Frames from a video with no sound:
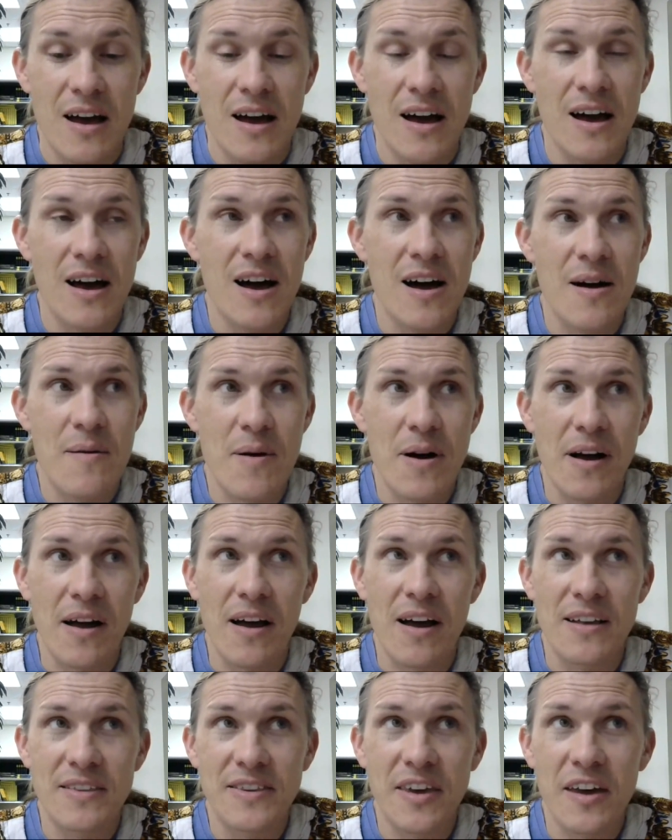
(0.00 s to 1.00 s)

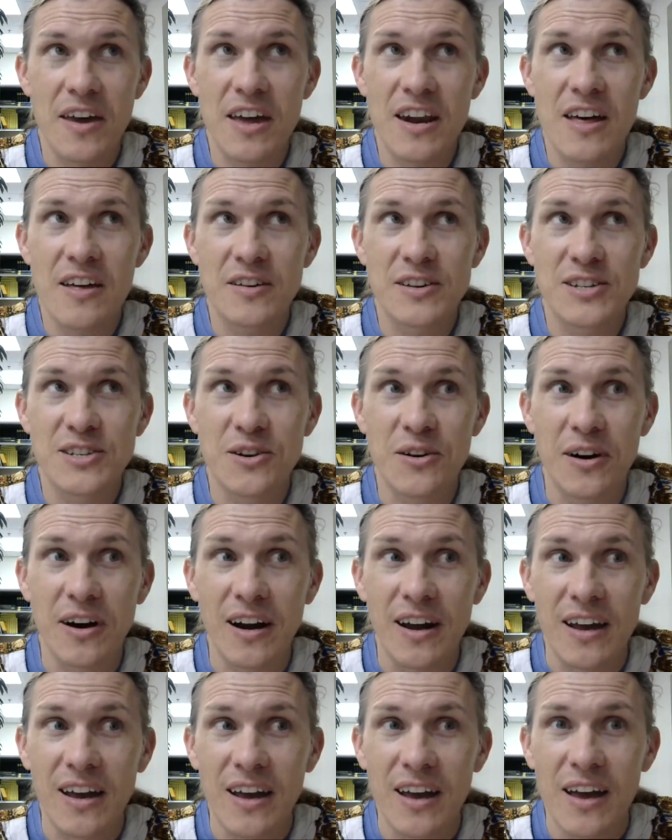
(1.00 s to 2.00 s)
I'll tell you another
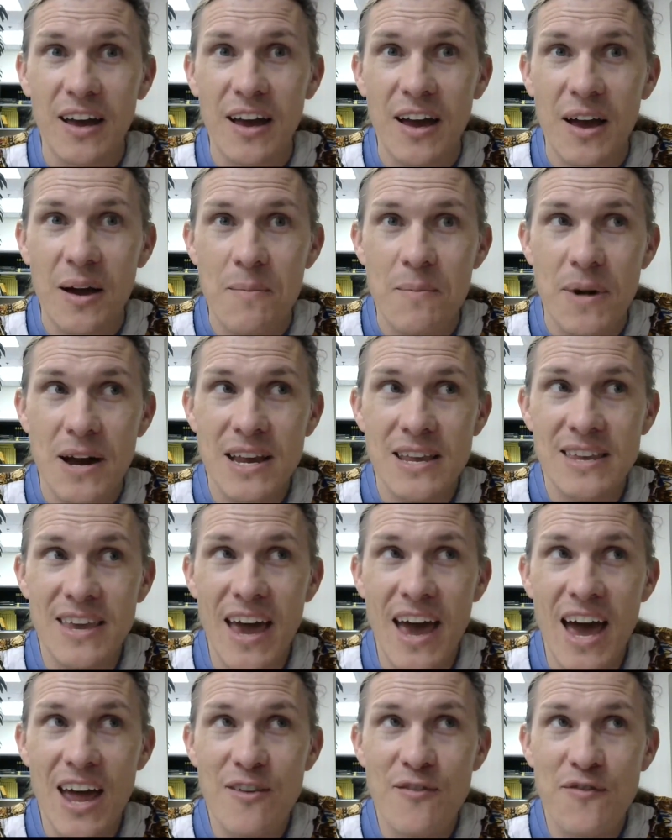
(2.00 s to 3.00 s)
story. My
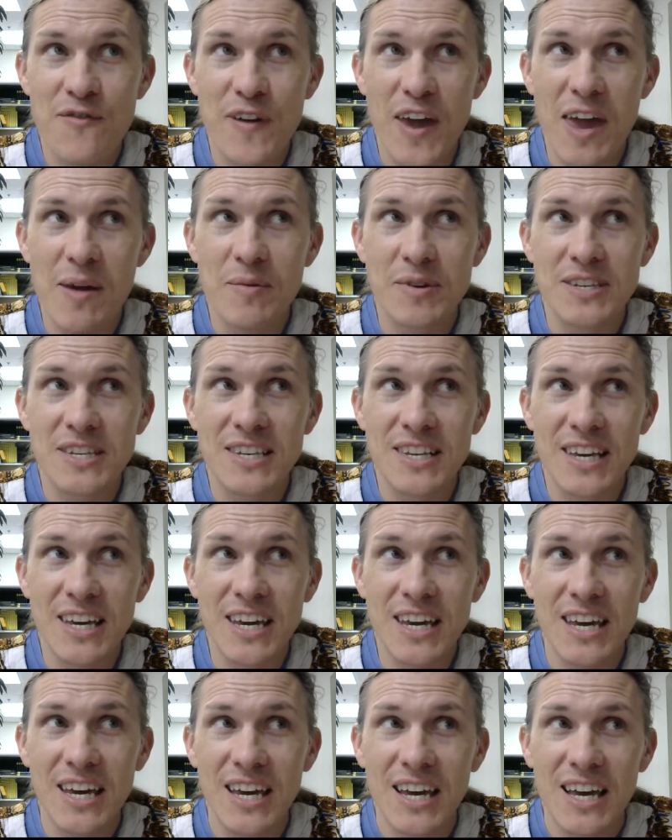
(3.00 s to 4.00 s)
dad
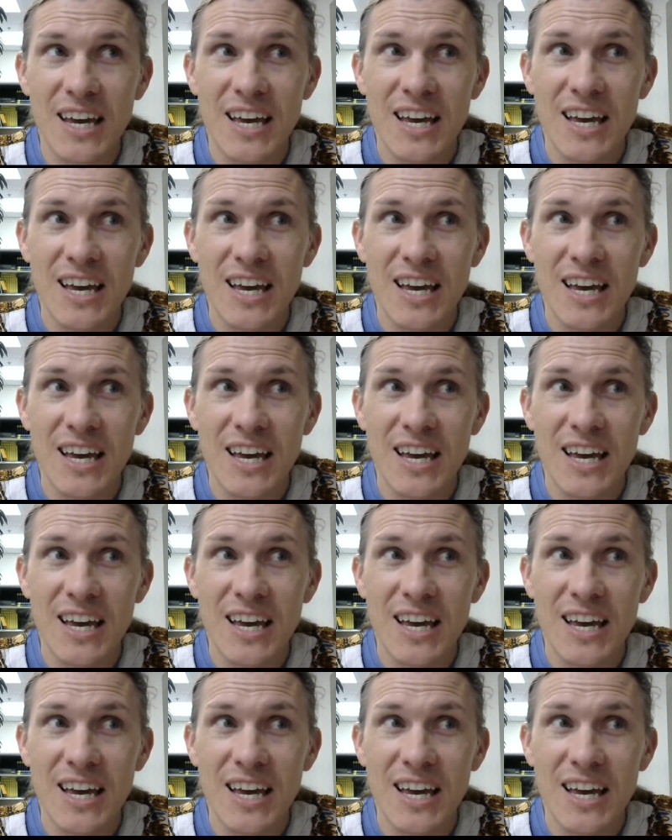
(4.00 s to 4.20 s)
famously